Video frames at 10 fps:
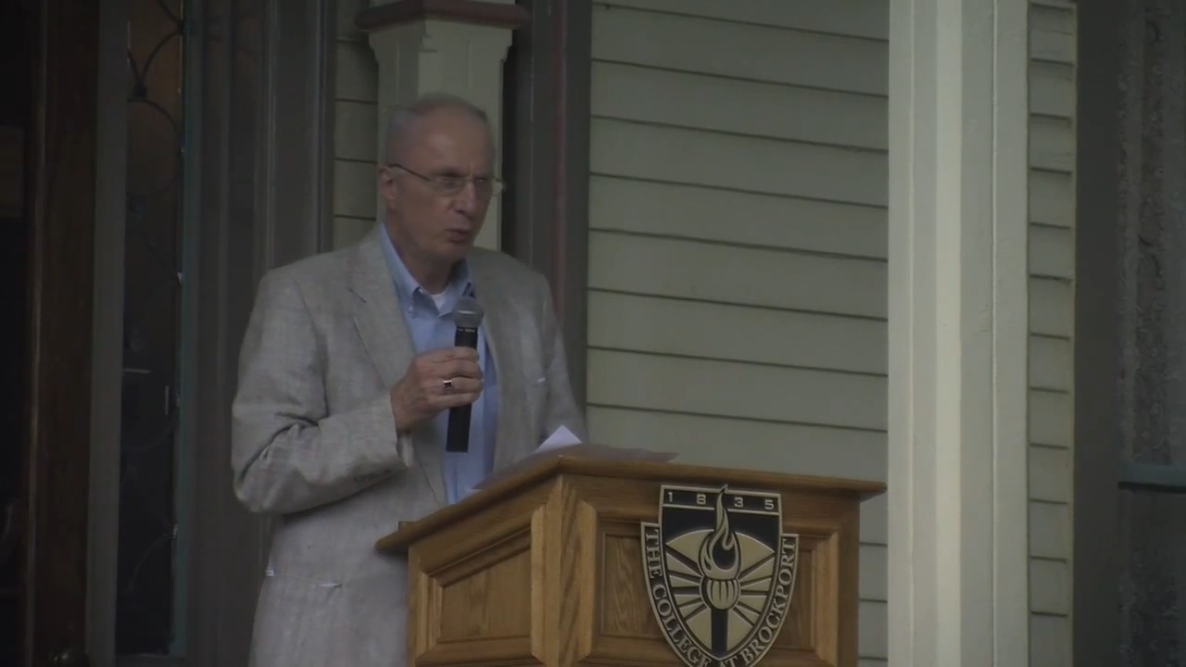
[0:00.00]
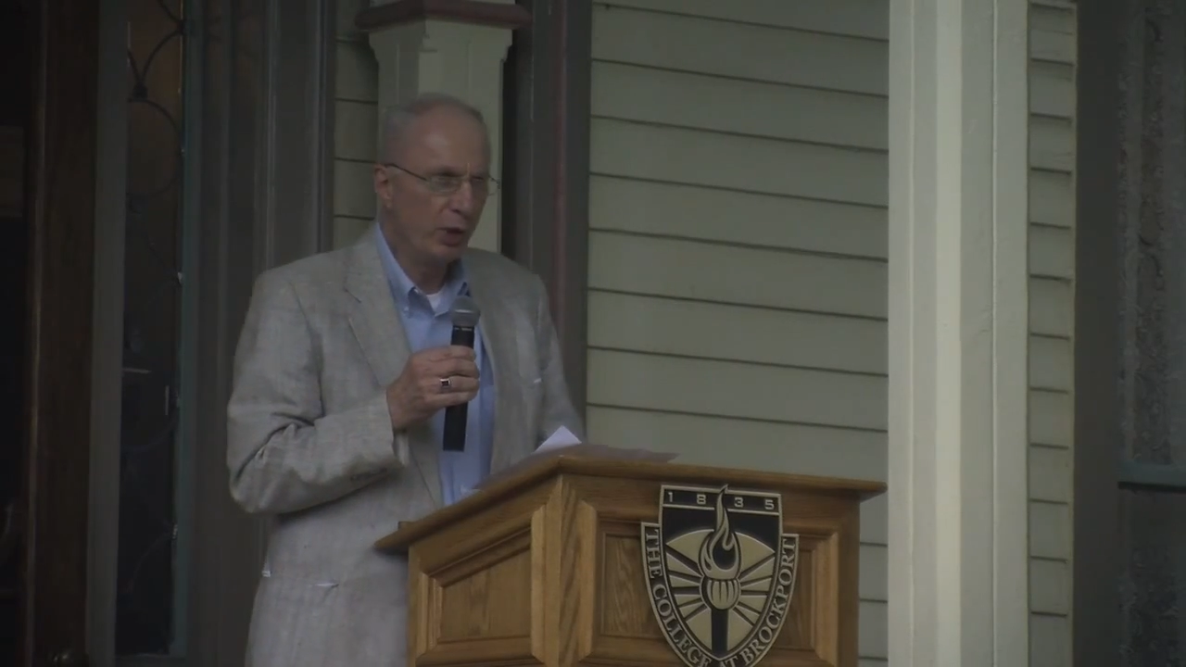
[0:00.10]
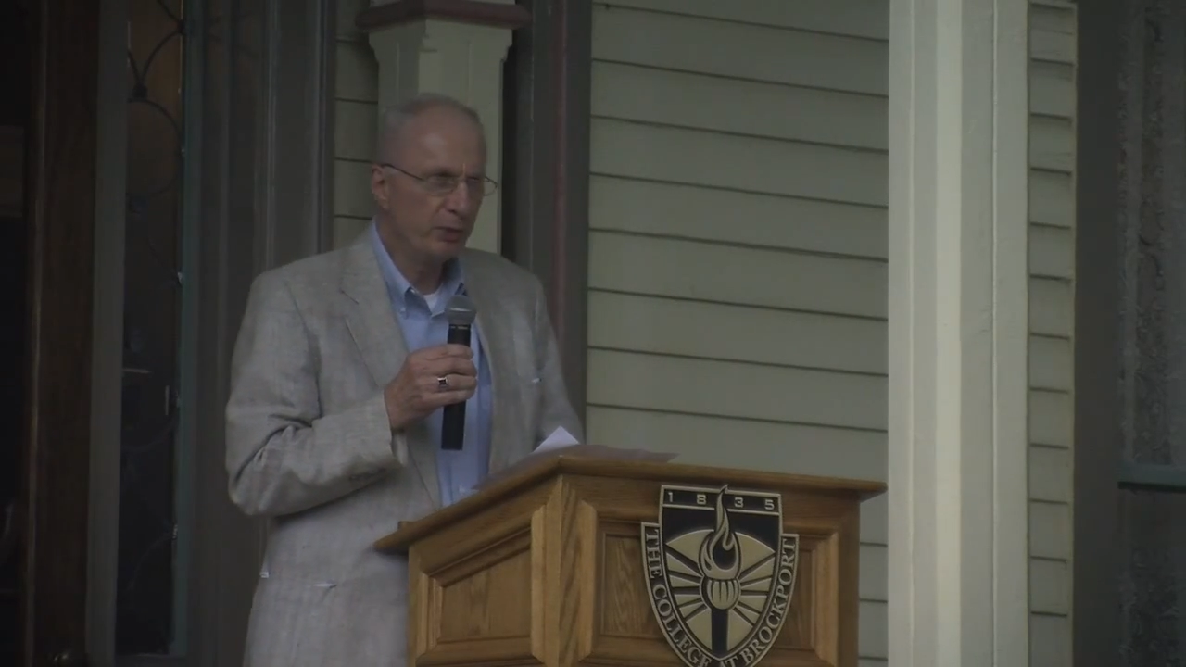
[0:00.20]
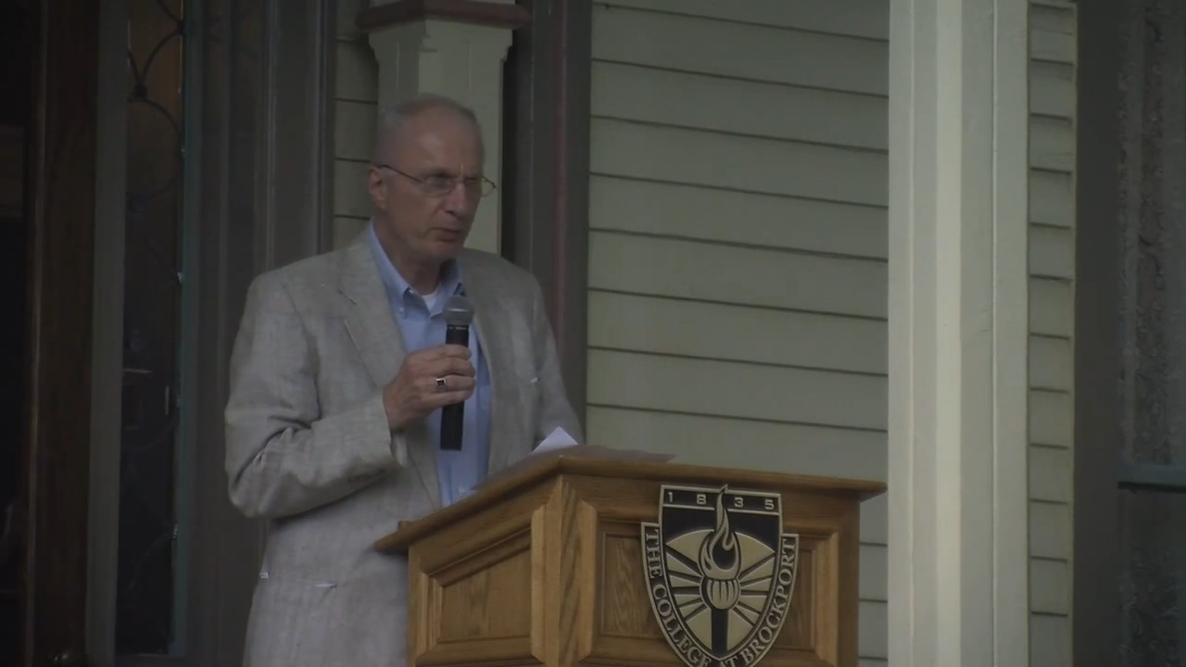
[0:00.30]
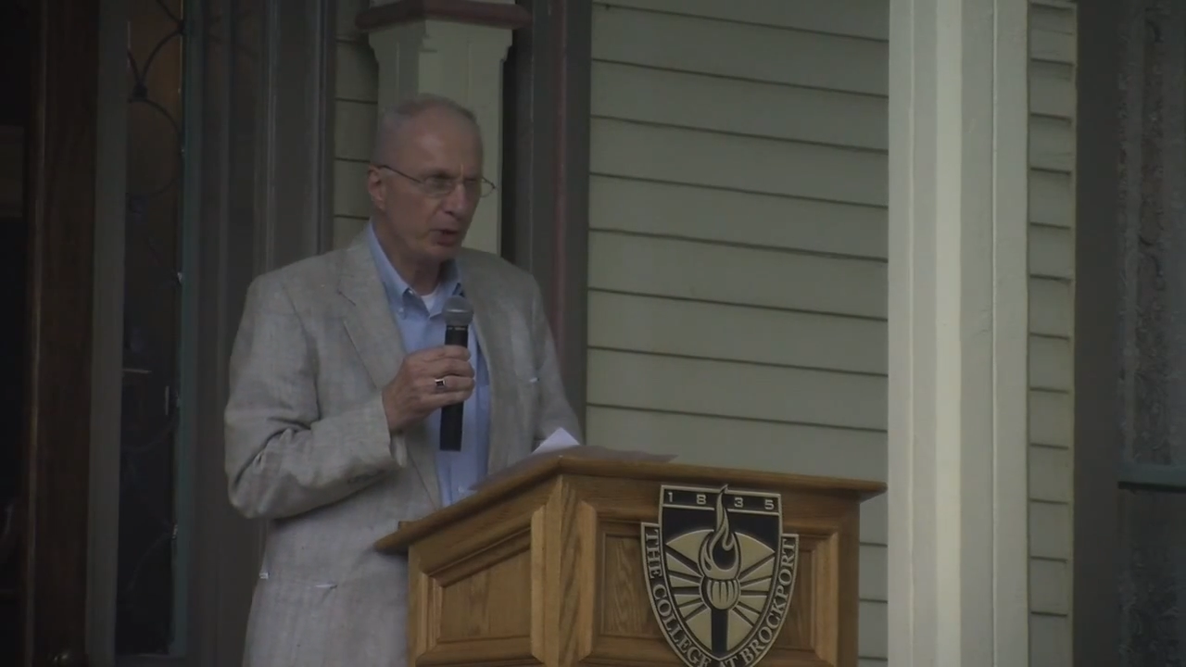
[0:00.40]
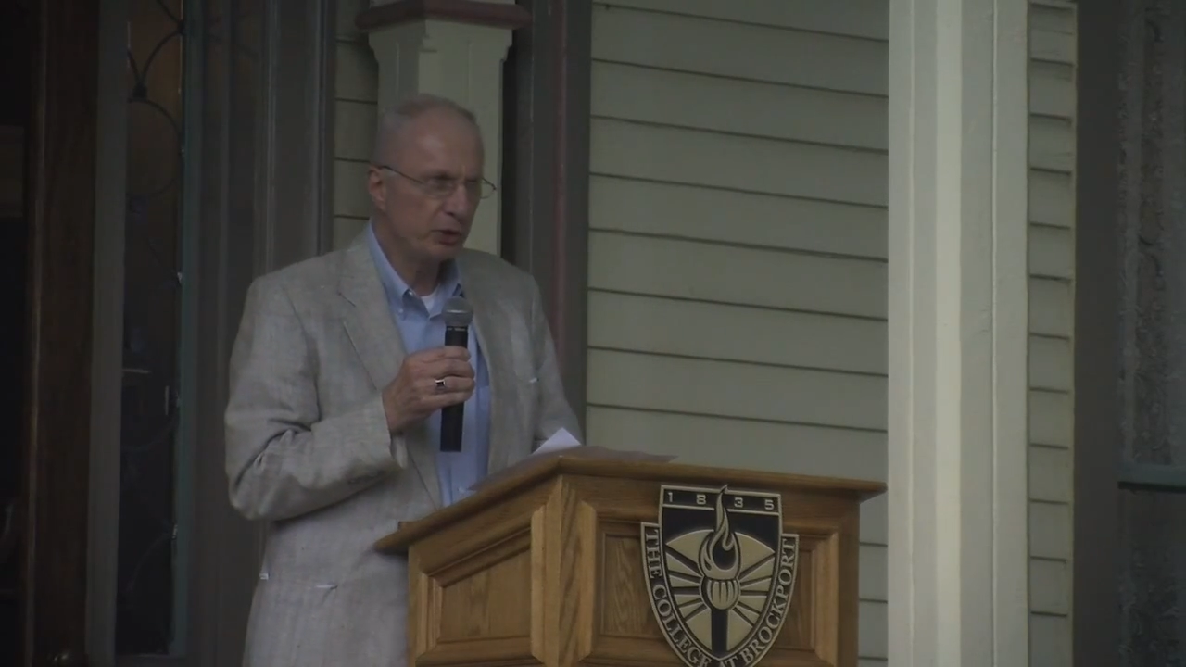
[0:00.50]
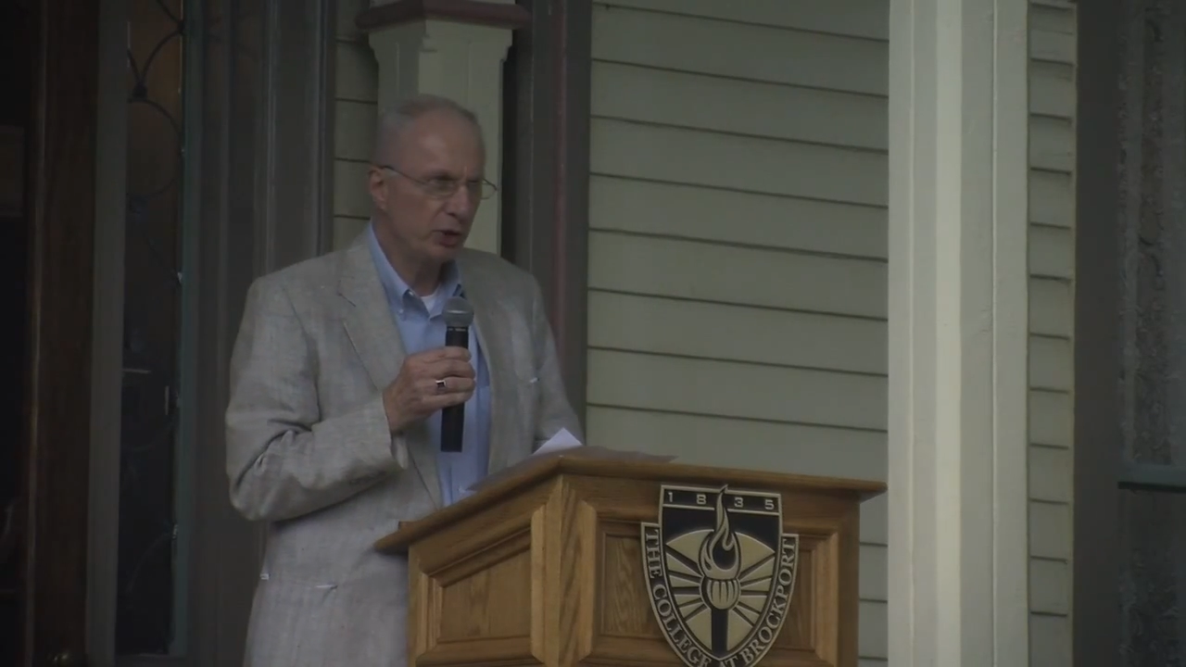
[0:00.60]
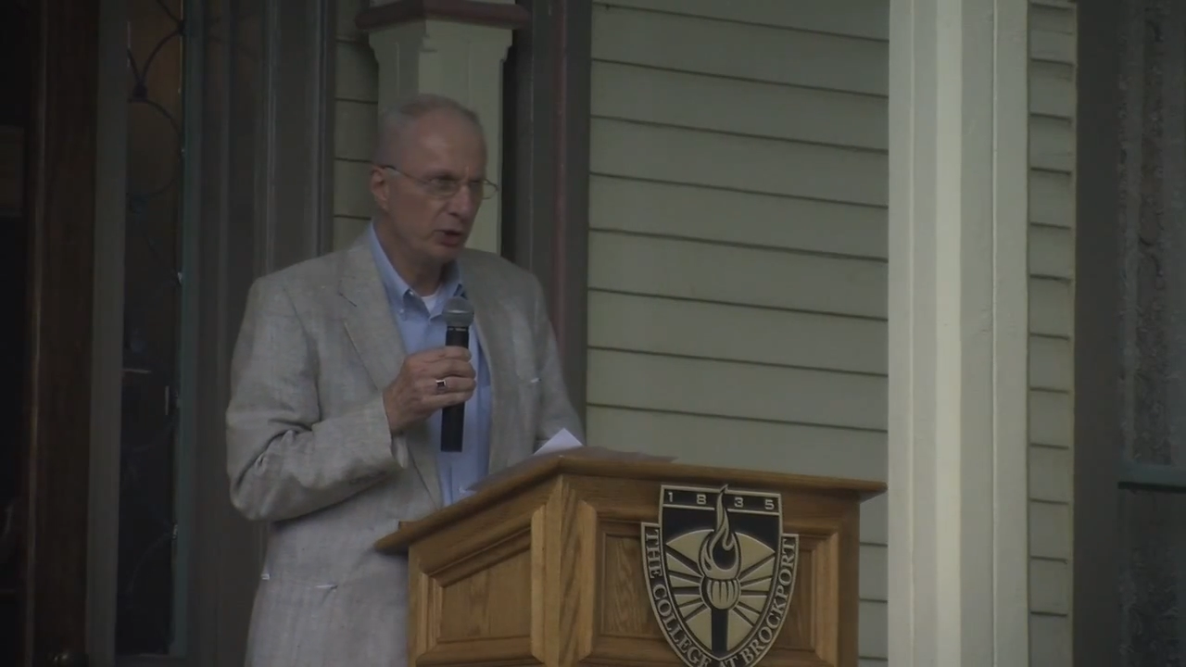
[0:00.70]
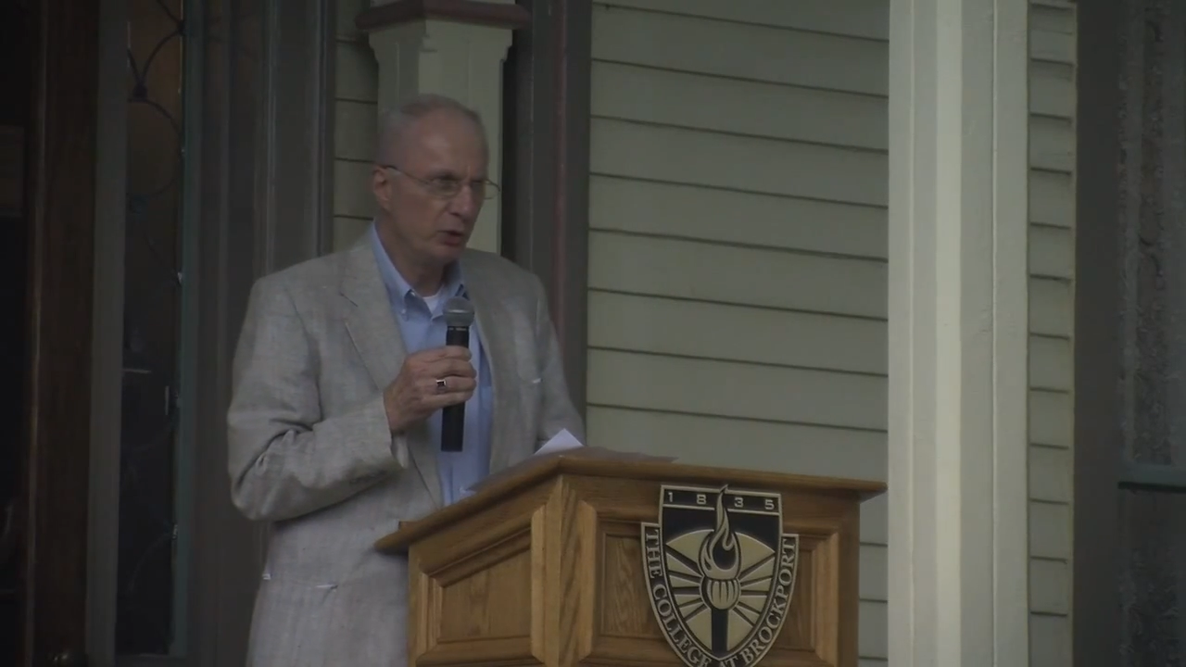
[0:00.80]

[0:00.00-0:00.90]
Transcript: one person